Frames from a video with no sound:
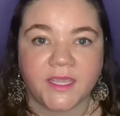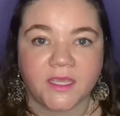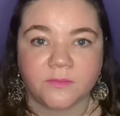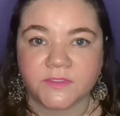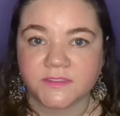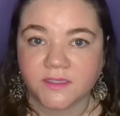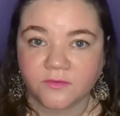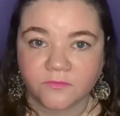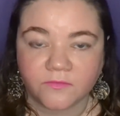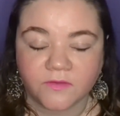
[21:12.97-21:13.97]
happy
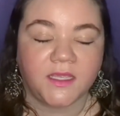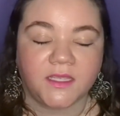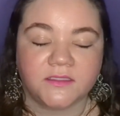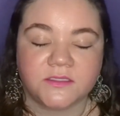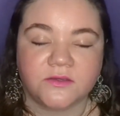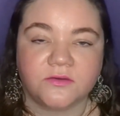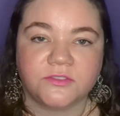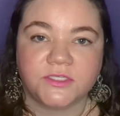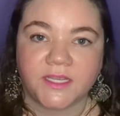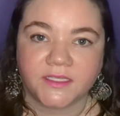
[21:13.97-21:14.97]
self. And so
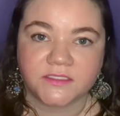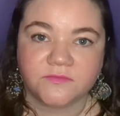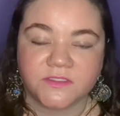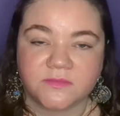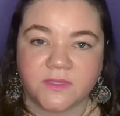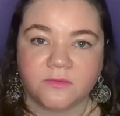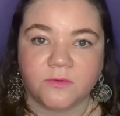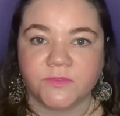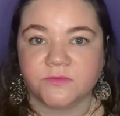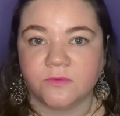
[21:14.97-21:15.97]
she asked Vismaya
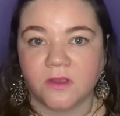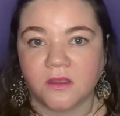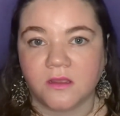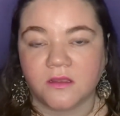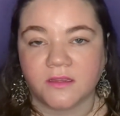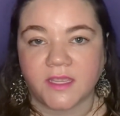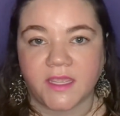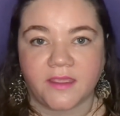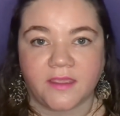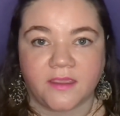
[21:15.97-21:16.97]
what was wrong,
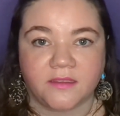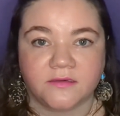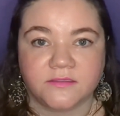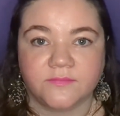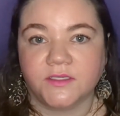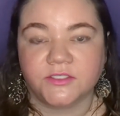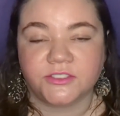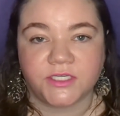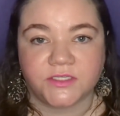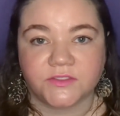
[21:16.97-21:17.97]
and
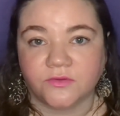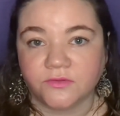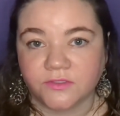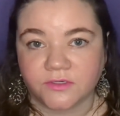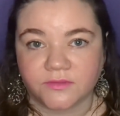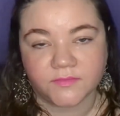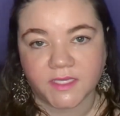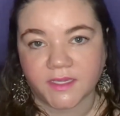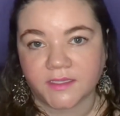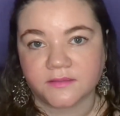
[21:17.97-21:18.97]
she told her
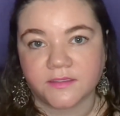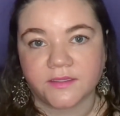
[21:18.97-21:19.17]
that